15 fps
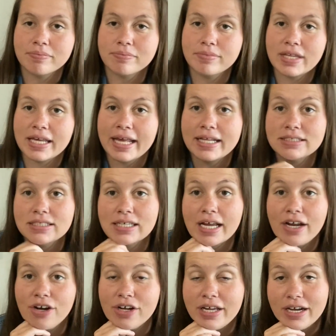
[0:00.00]
The kids and I
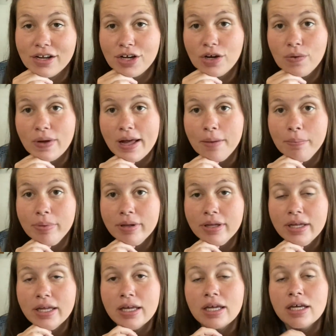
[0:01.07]
are going to go up
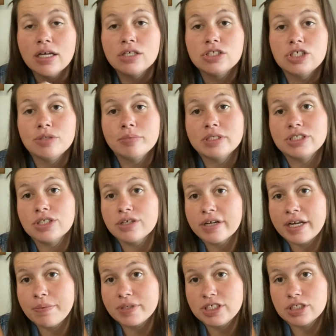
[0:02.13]
to
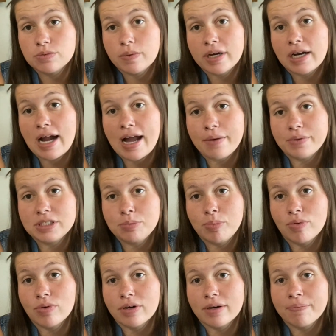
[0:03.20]
Missouri, which is where I was
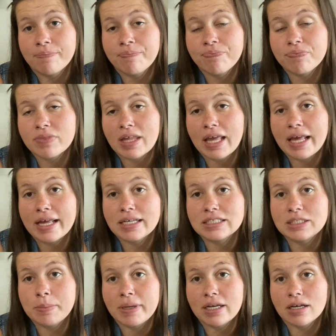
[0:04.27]
born, and
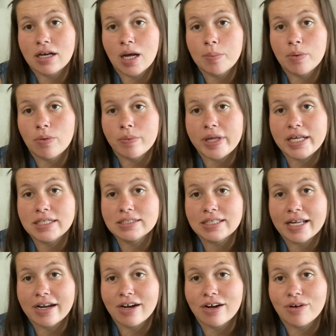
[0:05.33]
spend a couple weeks
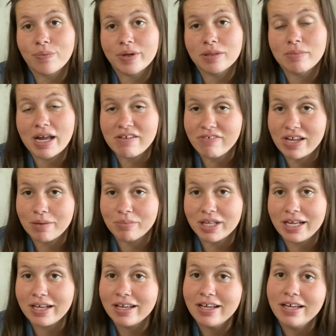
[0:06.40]
there with my
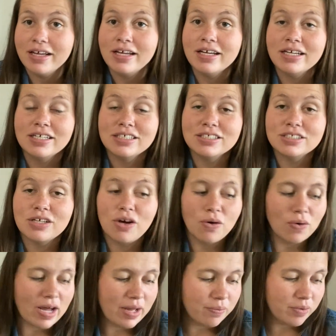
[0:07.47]
family. So
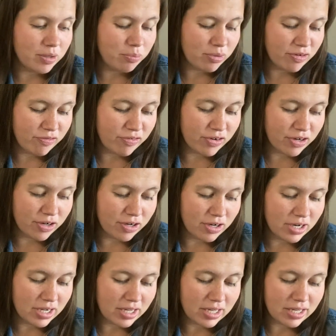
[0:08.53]
I would
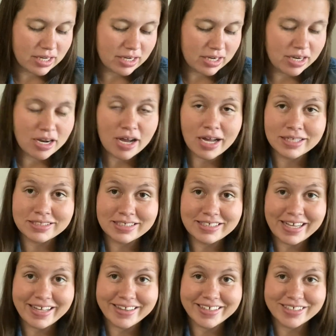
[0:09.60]
prefer not to
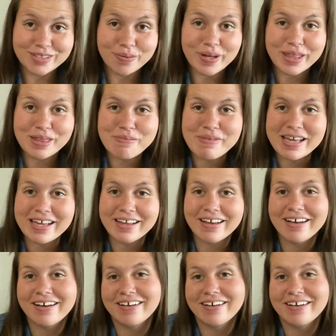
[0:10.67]
take this with me